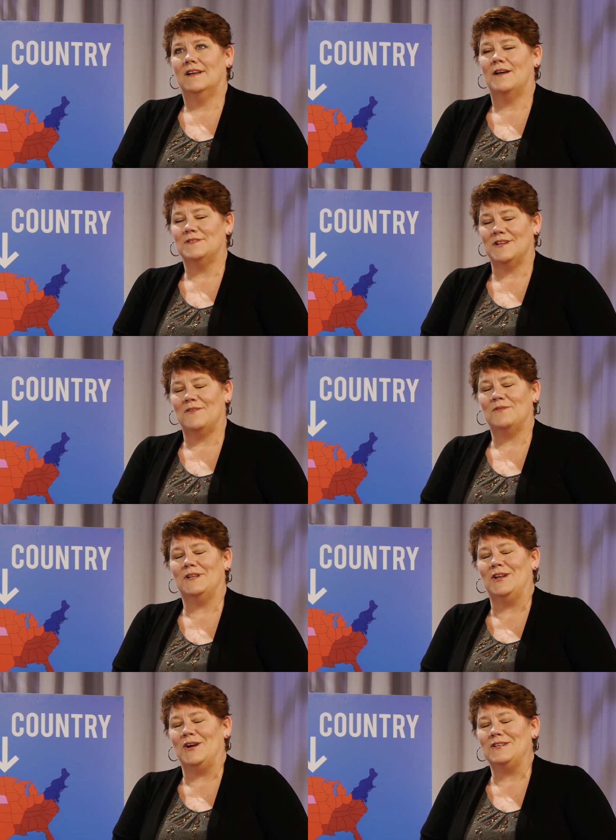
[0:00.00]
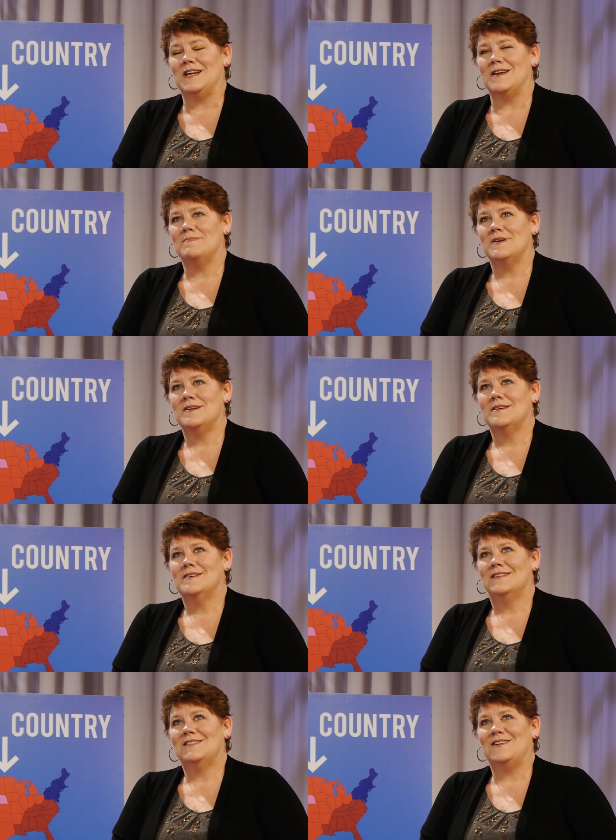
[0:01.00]
I was there a really long time.
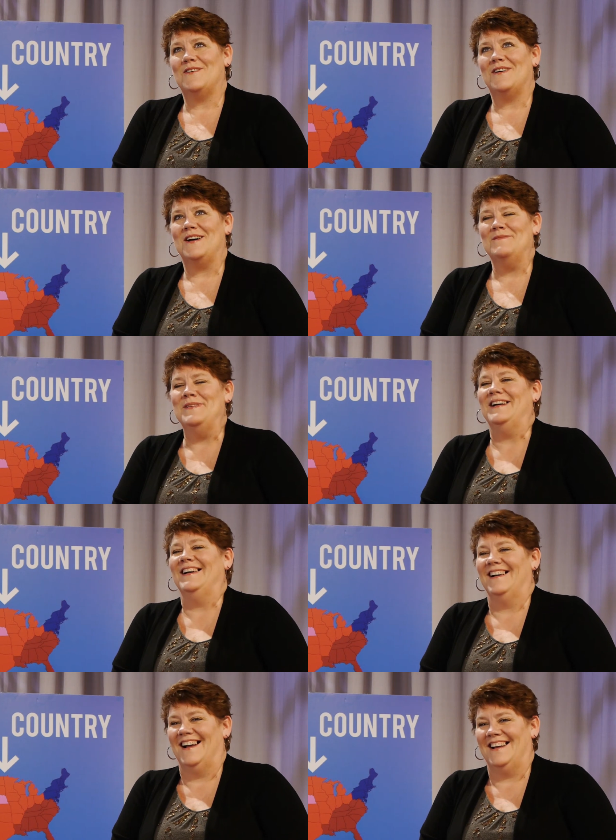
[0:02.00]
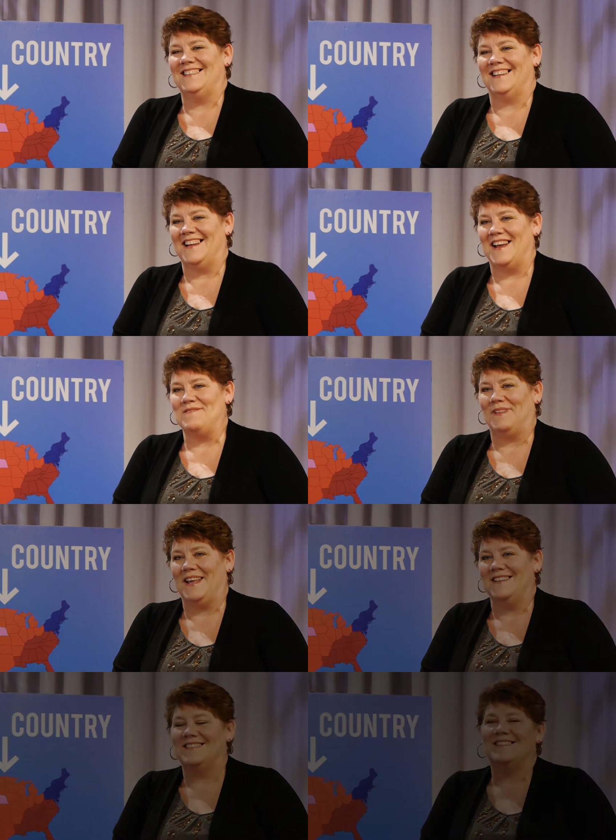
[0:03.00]
So I did a lot of
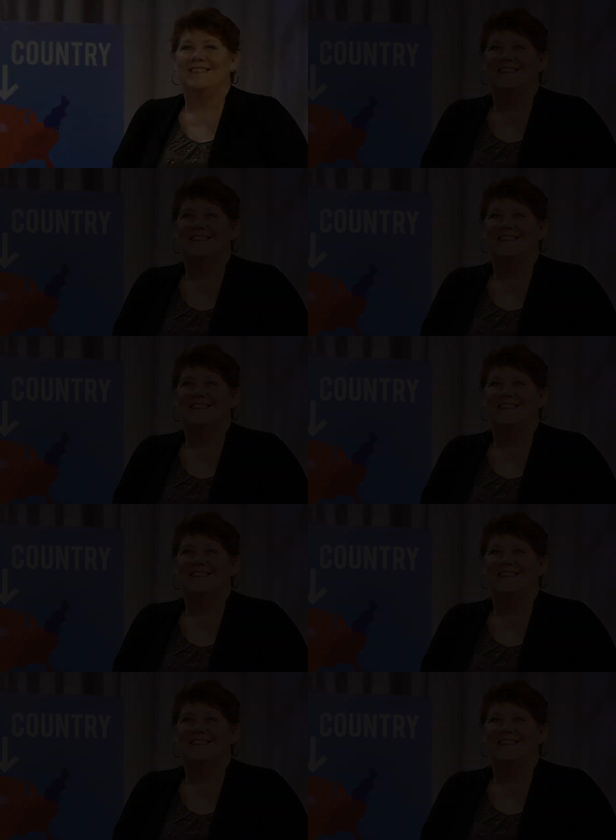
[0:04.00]
plays.